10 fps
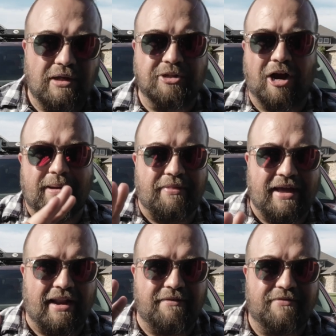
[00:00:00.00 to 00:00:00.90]
Sorry about
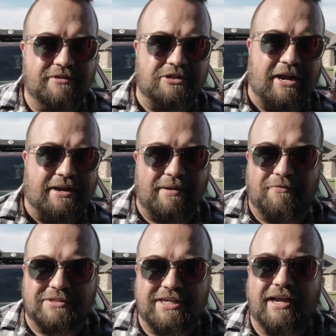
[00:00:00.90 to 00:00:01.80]
that. Life distracted me
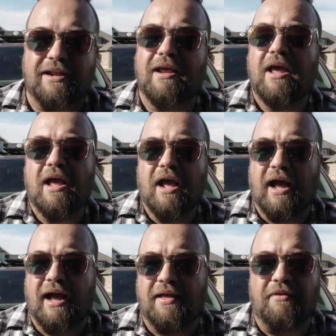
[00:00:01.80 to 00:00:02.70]
for a second.
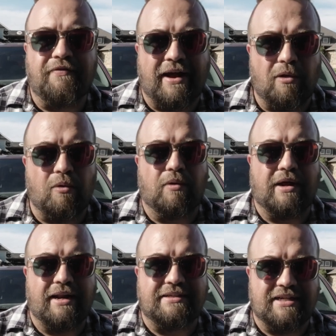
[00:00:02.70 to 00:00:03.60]
The final
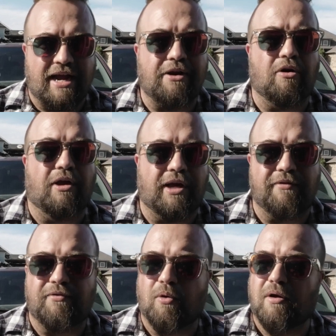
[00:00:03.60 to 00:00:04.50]
kind of sign you're looking
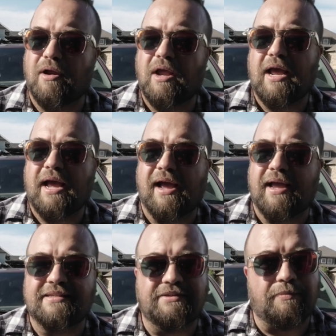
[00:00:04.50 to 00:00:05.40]
for
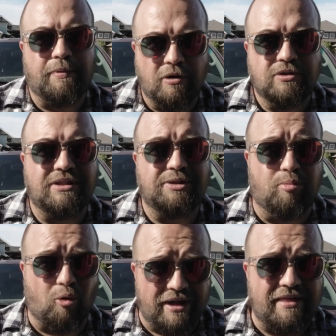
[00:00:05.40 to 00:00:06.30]
is if the person's
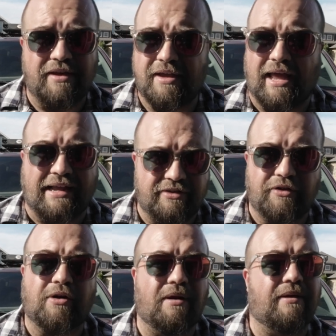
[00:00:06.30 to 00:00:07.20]
breathing. Like I said,
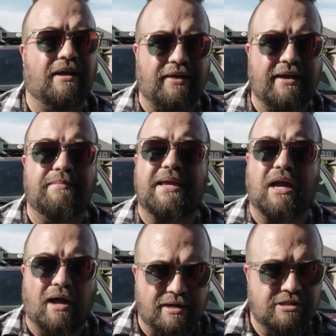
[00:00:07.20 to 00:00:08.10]
they can be
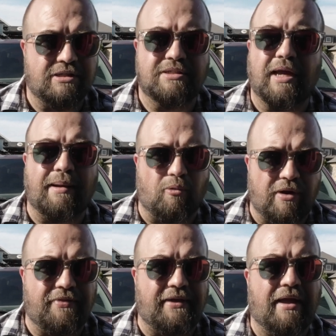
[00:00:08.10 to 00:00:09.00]
conscious and
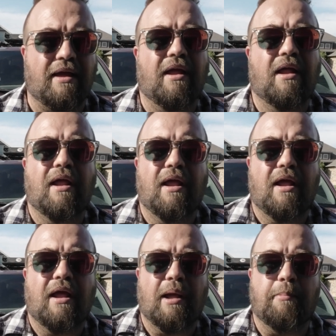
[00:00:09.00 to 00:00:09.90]
breathing,
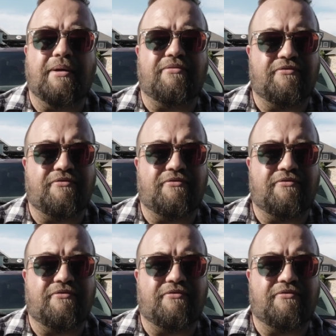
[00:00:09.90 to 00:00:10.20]
but